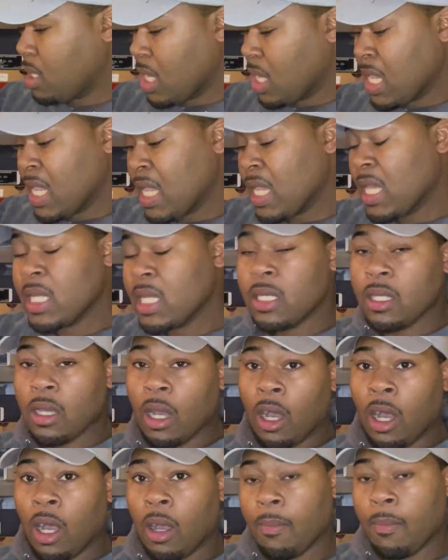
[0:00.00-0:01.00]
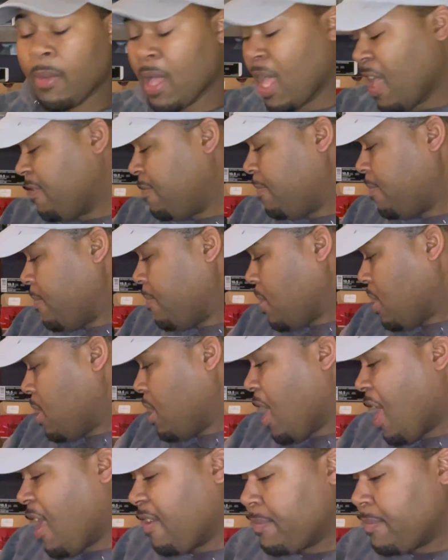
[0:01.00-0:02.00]
And
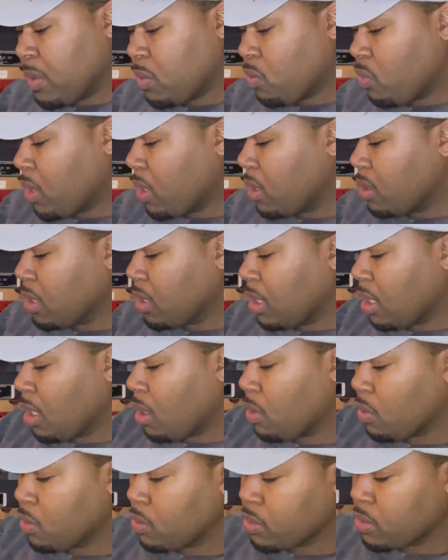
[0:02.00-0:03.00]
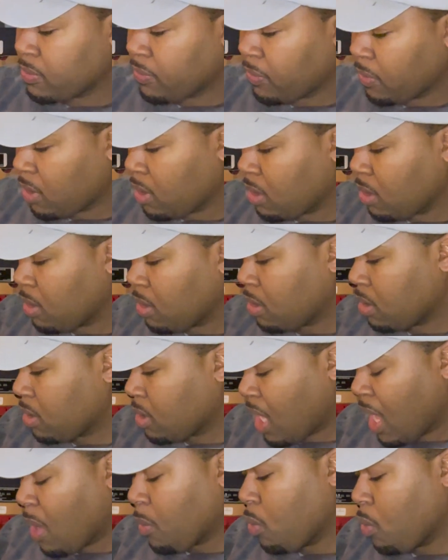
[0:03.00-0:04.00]
I've been wearing the lows
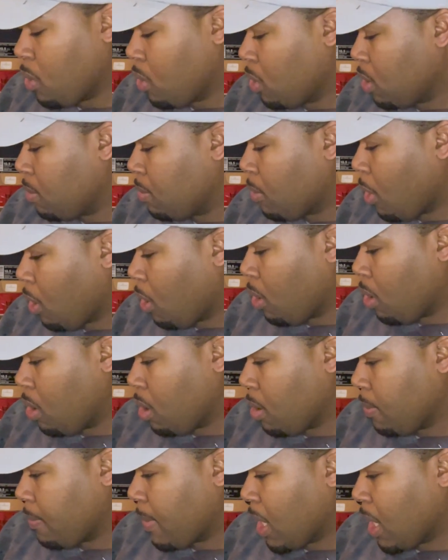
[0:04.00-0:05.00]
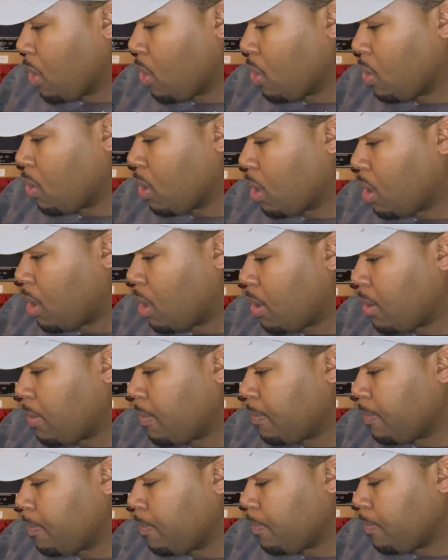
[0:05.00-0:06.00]
I wore them all my
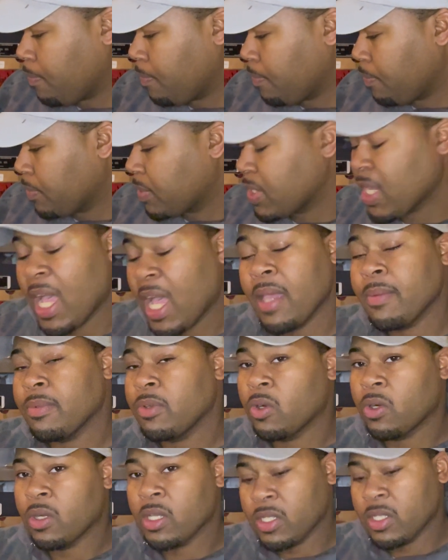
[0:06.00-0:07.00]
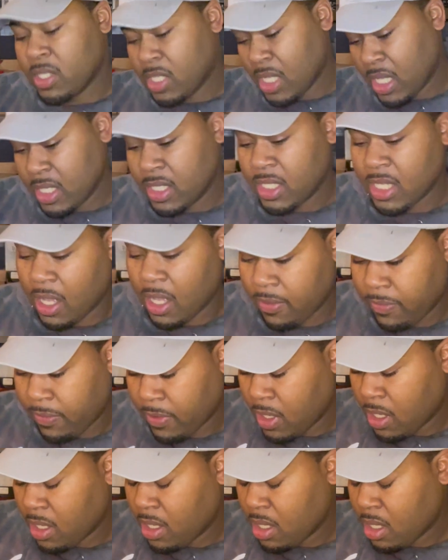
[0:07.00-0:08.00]
whole time in South
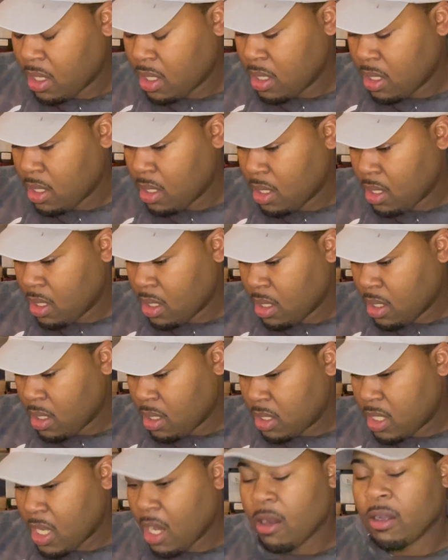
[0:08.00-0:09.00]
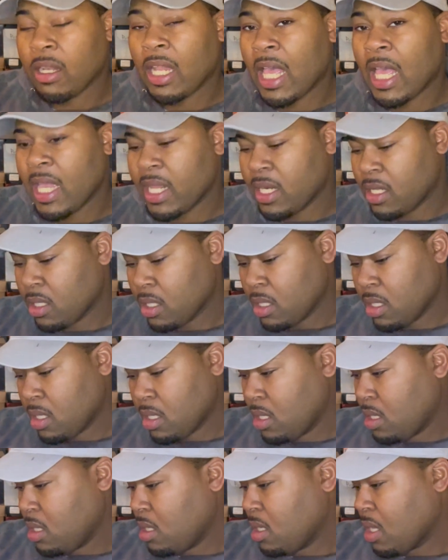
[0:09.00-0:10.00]
Carolina.
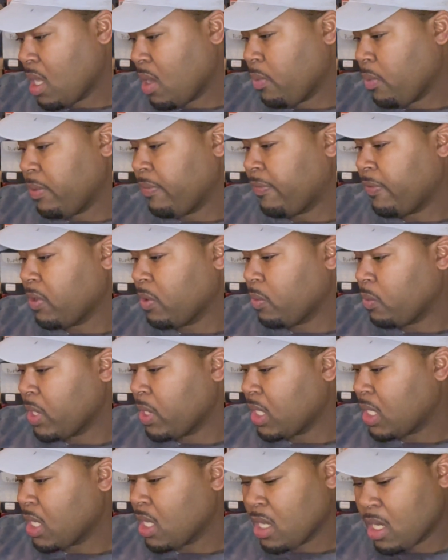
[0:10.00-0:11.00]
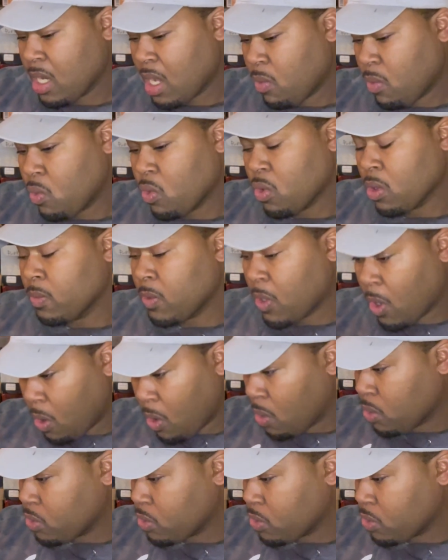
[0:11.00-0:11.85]
I went for the weekend and I wore them the whole